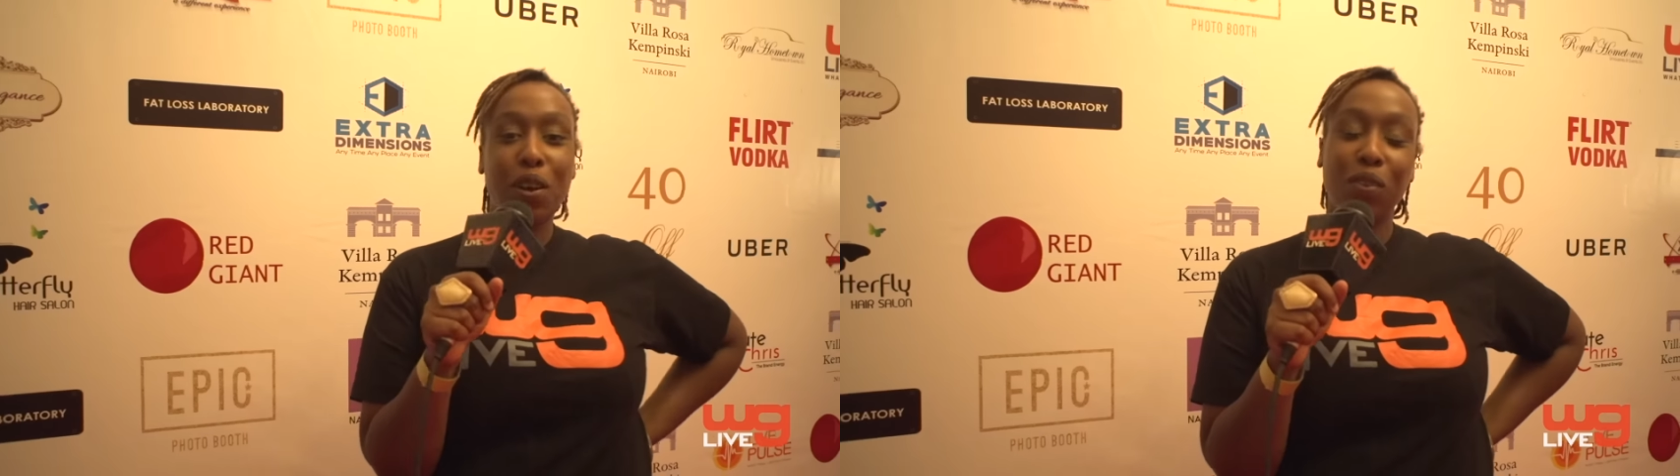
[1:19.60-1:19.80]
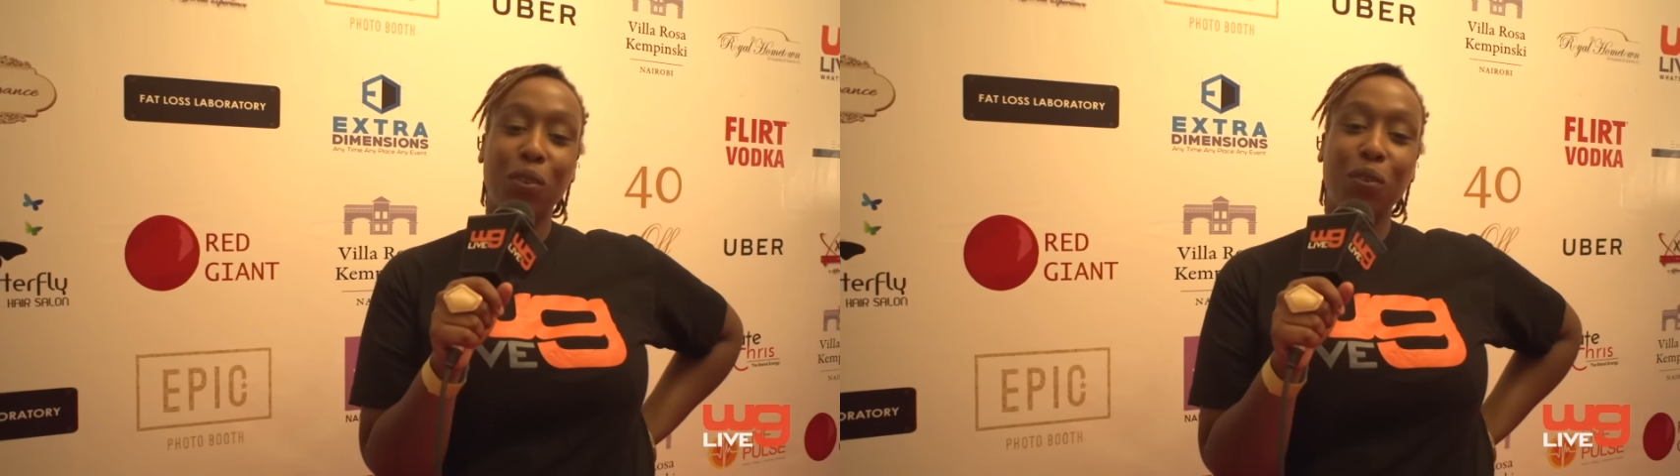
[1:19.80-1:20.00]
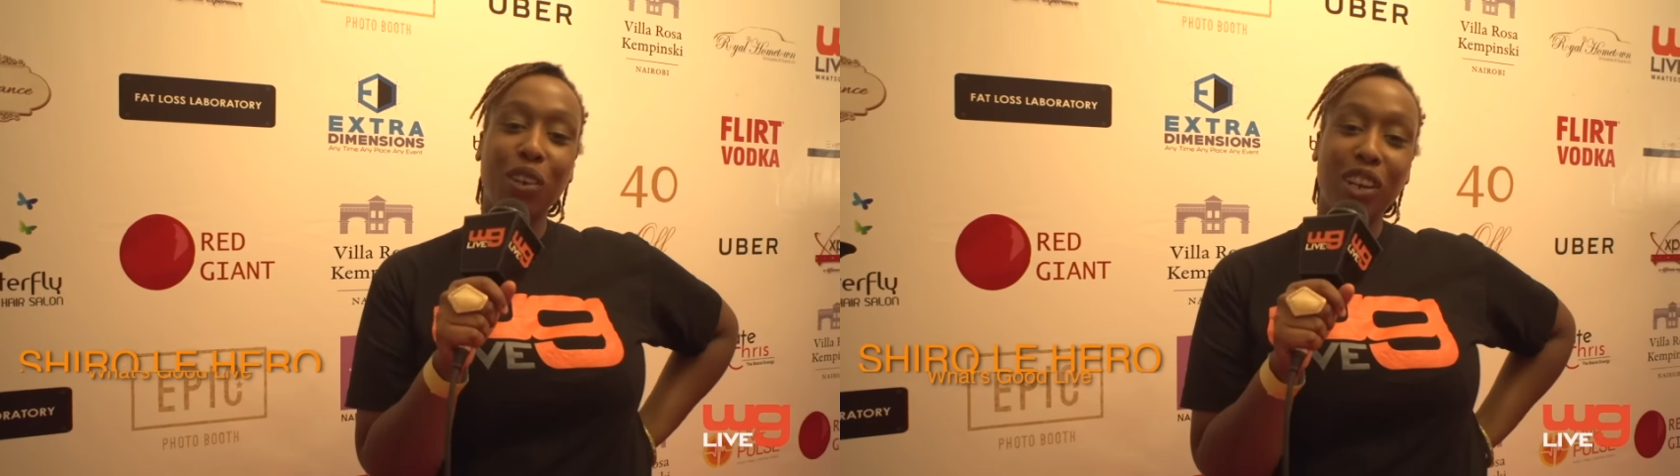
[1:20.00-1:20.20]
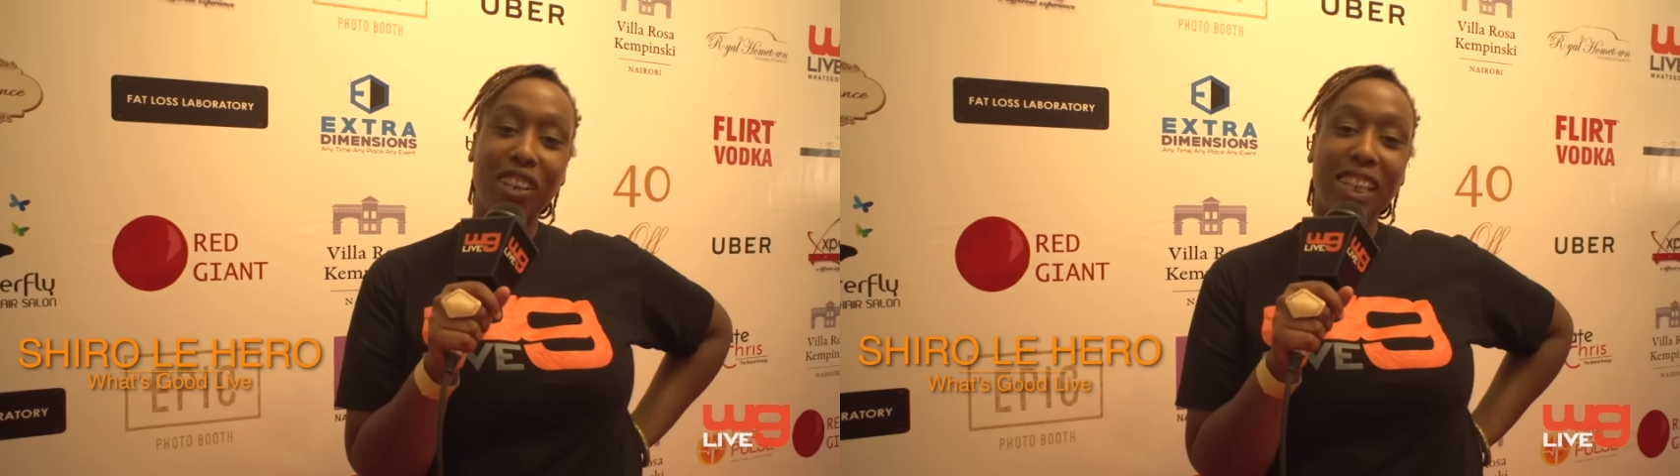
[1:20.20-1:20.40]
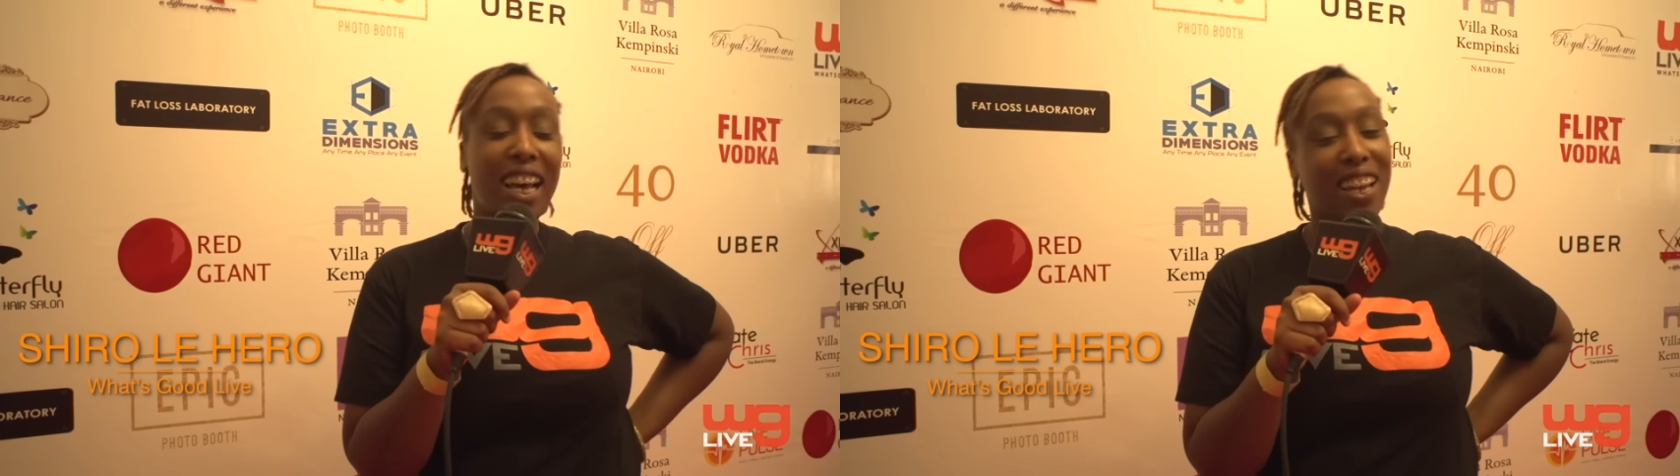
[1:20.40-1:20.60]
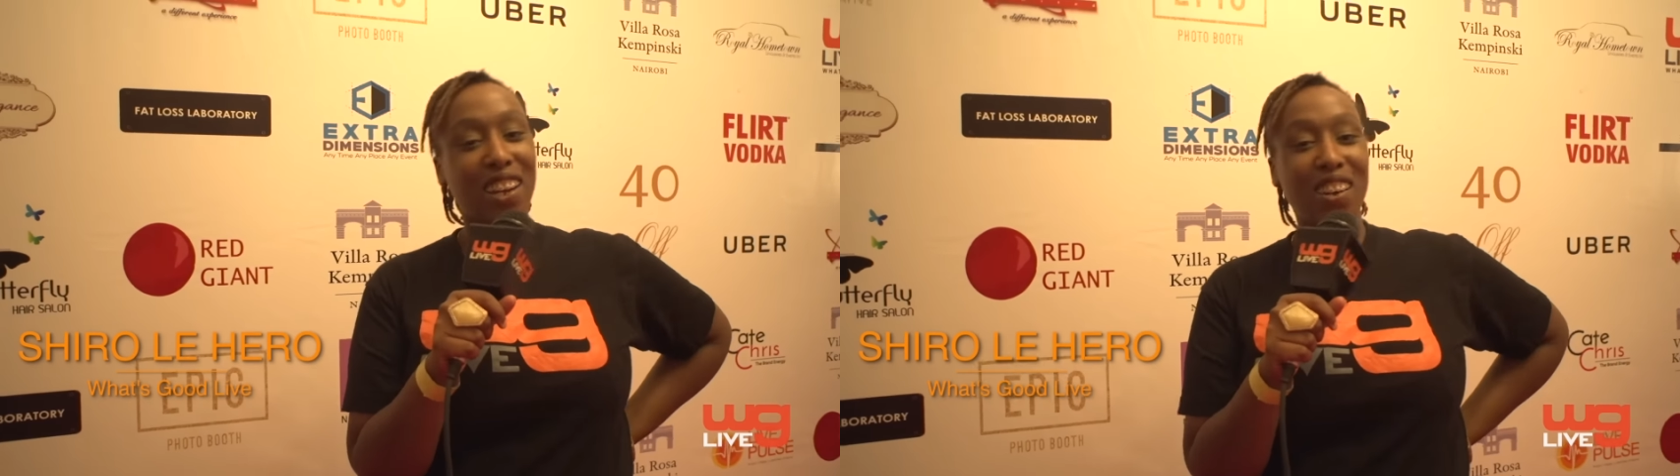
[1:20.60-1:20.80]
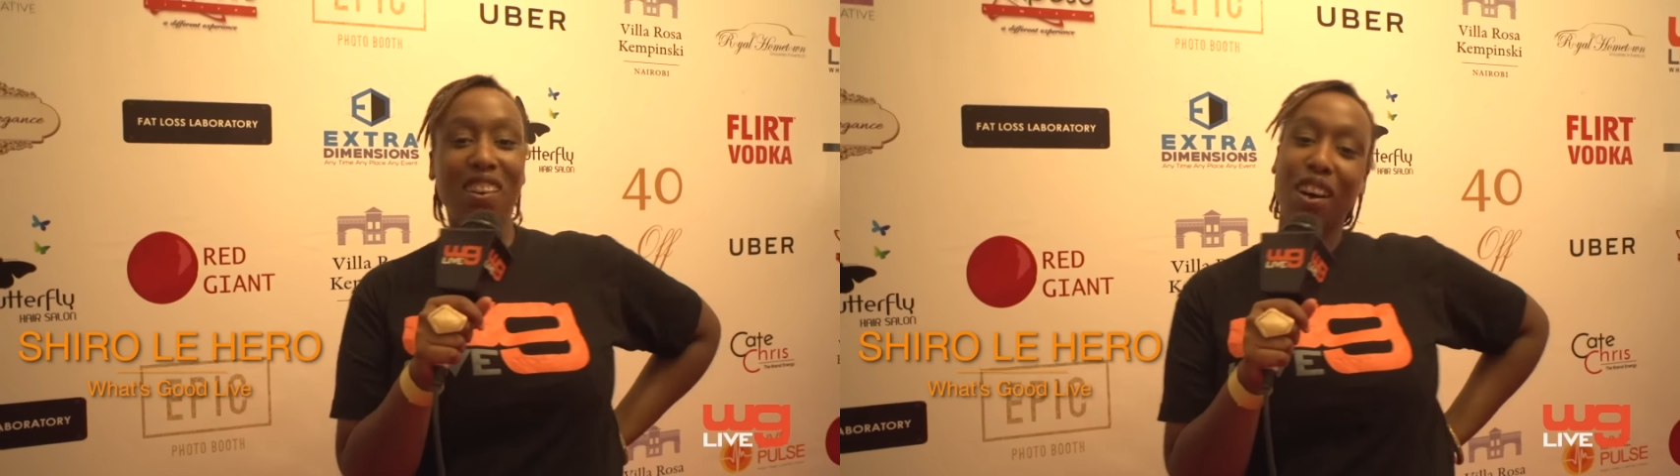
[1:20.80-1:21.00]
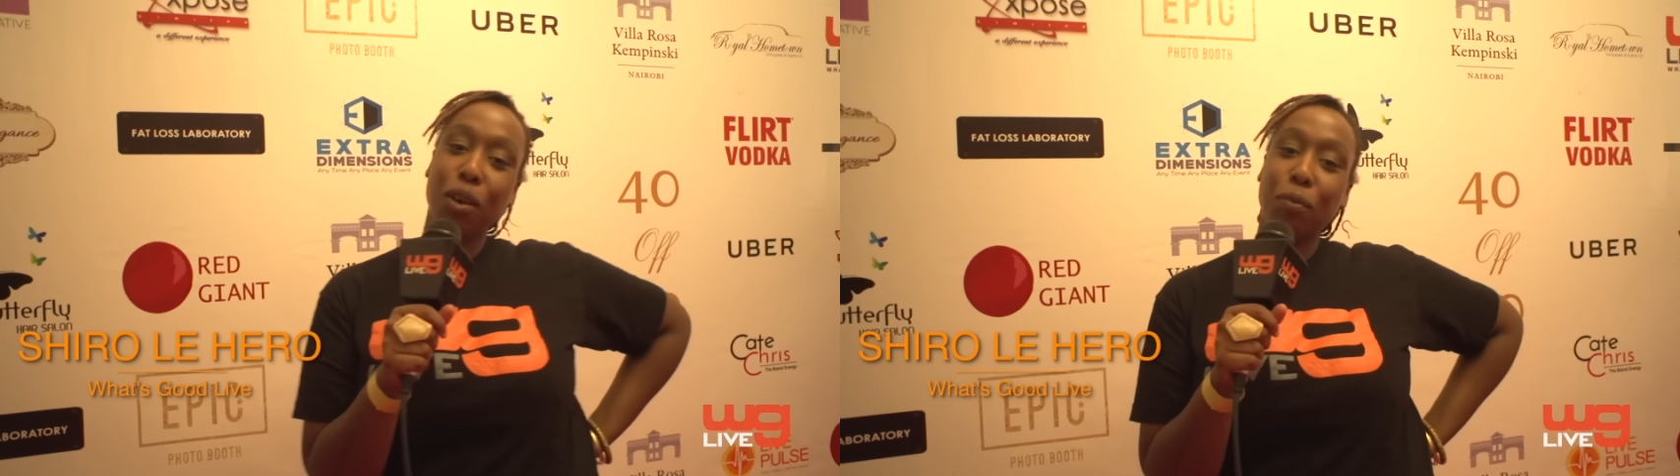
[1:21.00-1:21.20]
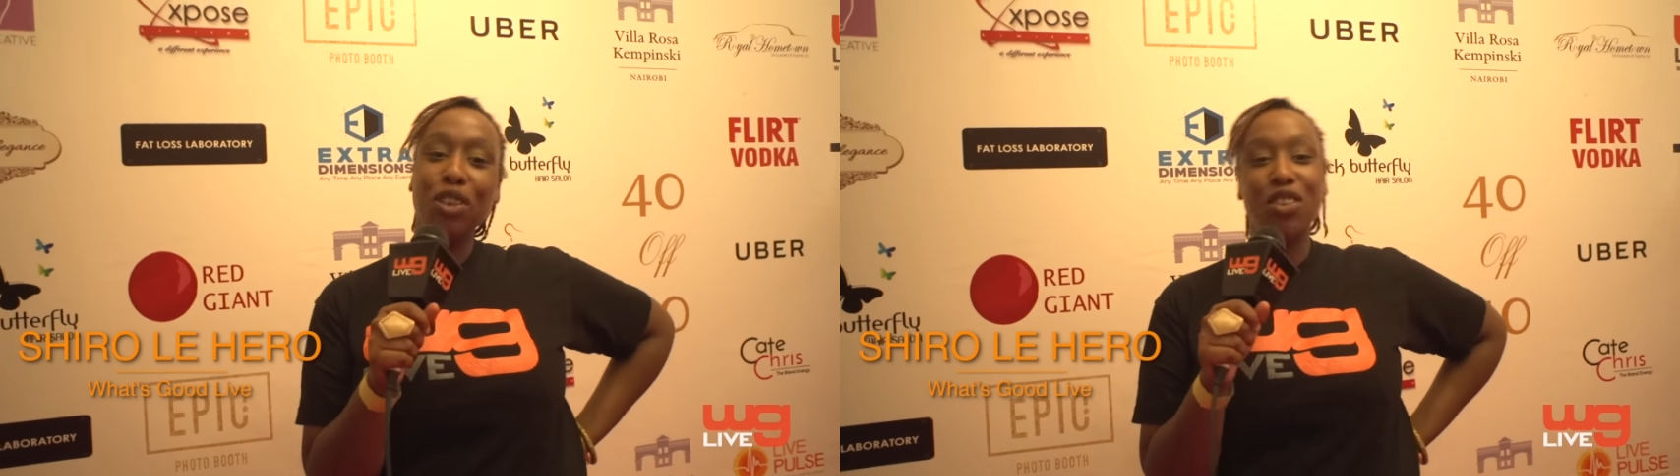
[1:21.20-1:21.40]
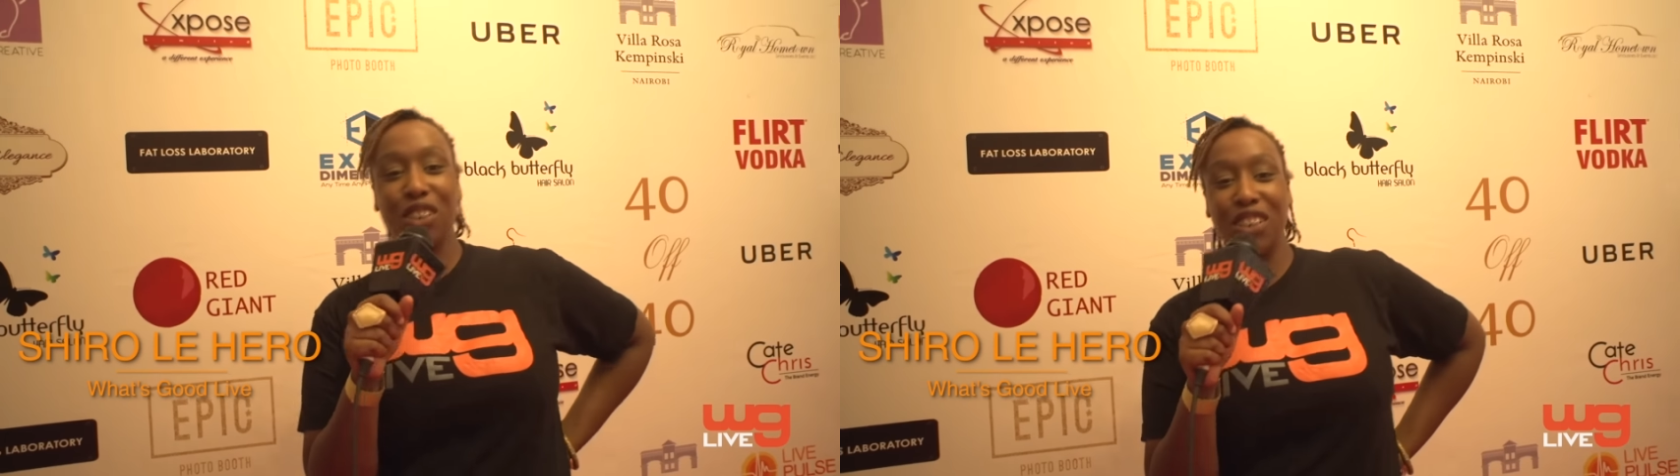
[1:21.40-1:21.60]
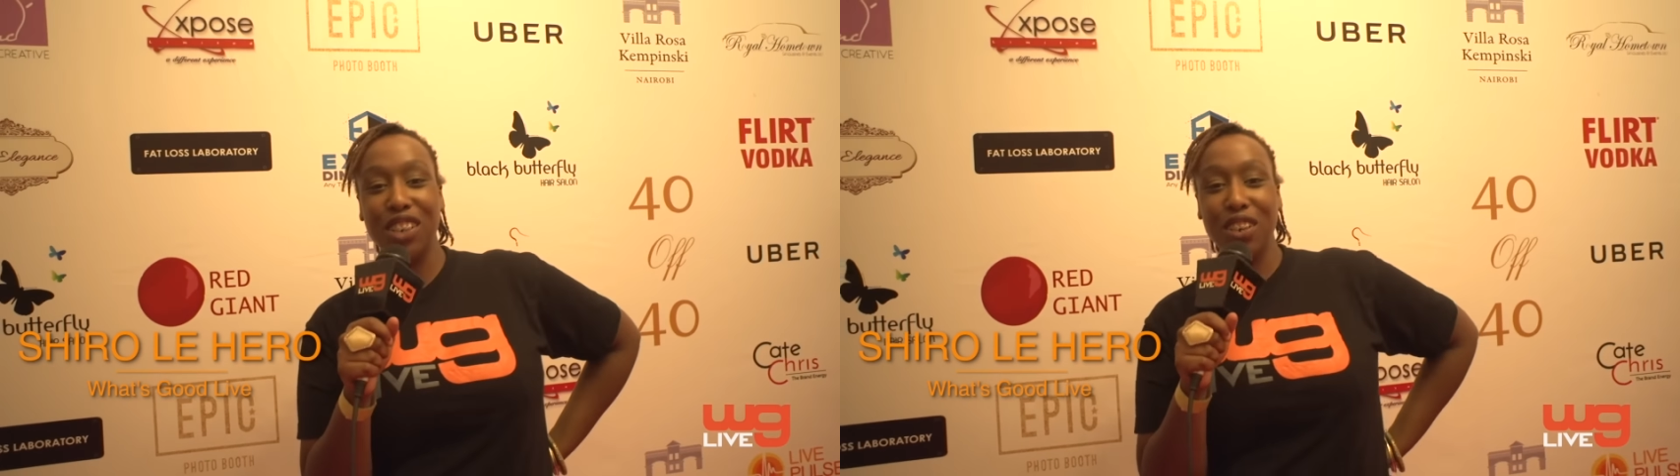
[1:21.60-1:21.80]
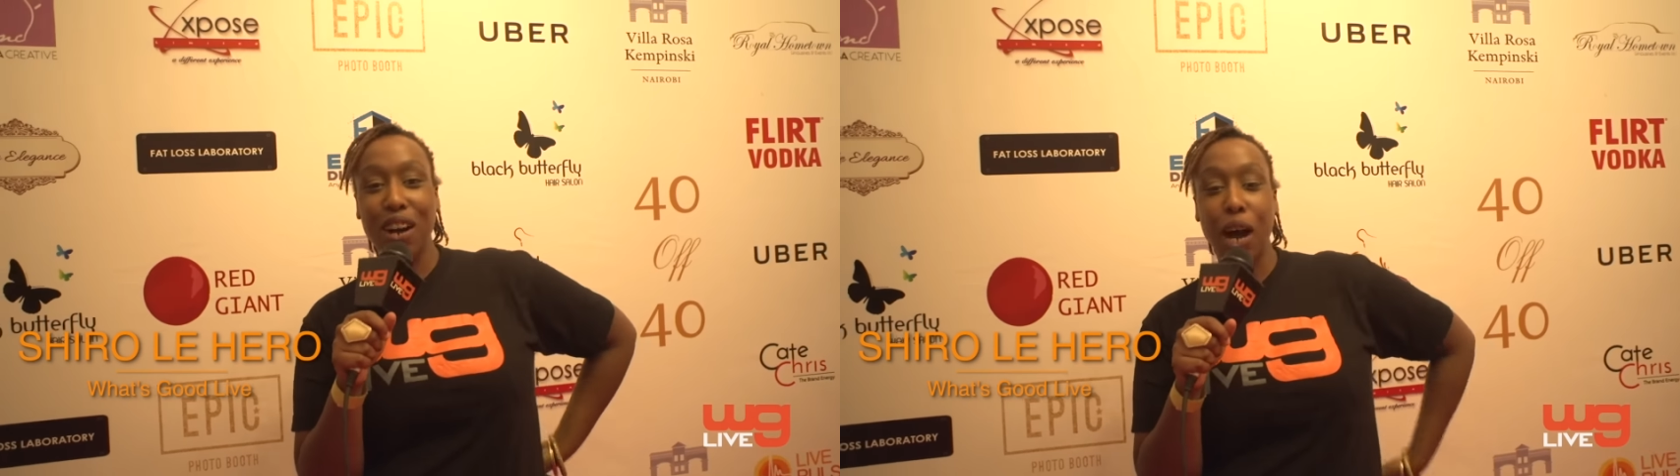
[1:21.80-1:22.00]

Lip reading: of the world, hello, hola, buongiorno.